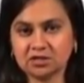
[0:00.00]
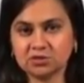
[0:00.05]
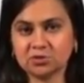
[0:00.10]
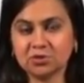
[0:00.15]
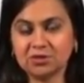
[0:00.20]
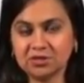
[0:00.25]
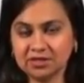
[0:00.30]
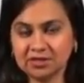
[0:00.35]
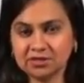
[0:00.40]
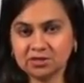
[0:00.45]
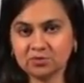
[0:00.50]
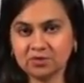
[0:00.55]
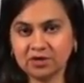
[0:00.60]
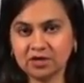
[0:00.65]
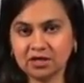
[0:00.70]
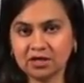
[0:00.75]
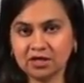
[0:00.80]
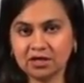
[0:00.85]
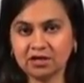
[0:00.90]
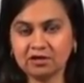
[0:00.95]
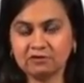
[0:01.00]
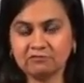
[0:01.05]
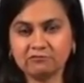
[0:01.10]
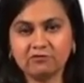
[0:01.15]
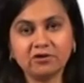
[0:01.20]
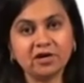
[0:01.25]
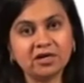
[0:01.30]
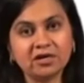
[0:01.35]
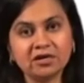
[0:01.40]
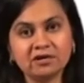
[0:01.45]
So in this way,
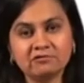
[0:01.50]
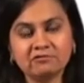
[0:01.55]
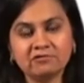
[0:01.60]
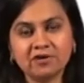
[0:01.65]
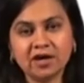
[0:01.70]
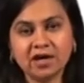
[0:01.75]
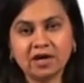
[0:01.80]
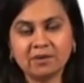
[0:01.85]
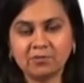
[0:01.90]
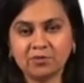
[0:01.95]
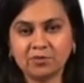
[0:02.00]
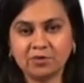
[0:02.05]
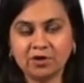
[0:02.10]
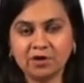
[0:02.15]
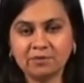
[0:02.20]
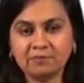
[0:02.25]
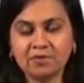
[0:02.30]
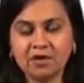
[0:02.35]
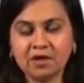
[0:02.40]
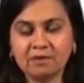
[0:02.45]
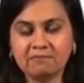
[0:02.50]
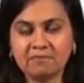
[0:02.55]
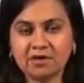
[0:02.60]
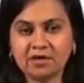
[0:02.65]
if we identify a poem